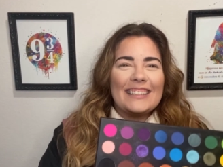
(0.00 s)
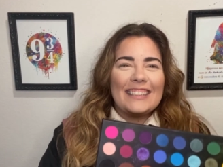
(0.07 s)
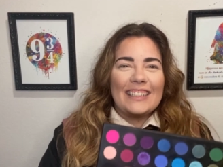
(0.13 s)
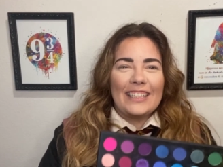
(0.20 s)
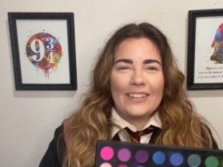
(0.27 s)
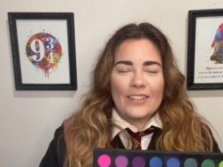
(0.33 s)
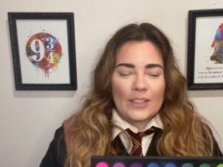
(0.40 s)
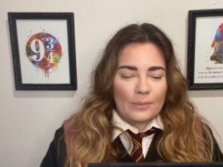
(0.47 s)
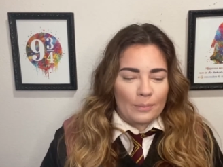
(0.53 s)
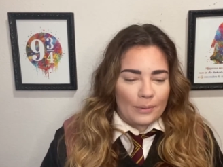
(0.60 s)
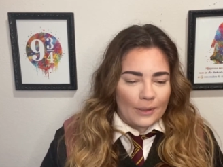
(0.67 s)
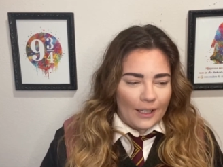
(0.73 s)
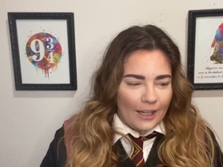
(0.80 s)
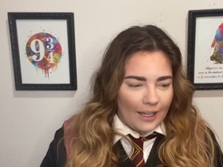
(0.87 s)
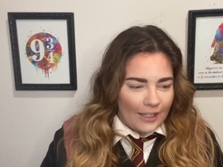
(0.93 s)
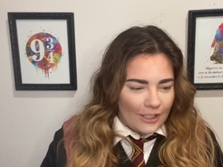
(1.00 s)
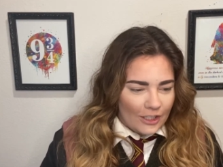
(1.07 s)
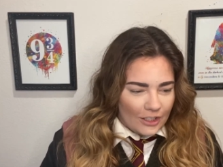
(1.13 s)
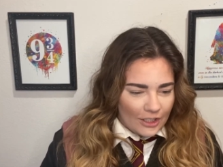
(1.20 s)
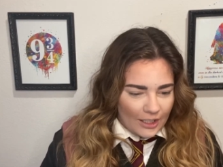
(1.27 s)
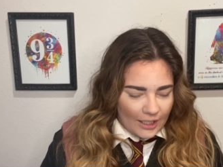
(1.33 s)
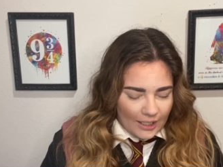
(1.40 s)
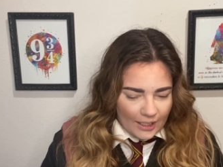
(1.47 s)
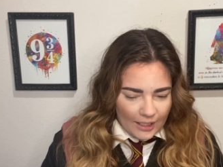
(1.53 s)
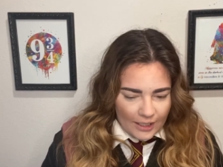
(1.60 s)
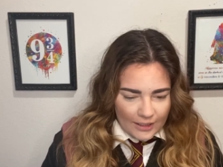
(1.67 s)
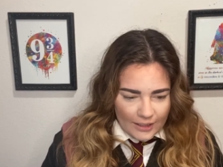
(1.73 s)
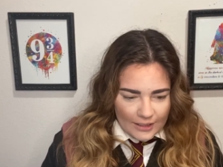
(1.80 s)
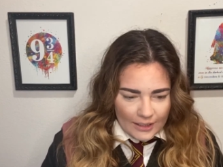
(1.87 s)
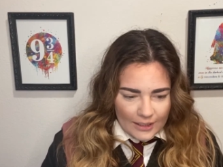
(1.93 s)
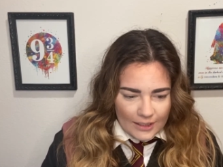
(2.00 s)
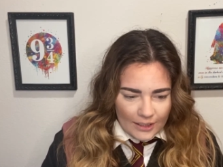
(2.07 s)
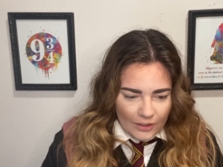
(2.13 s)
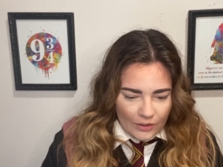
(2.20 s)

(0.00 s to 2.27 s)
to use blush, and this is the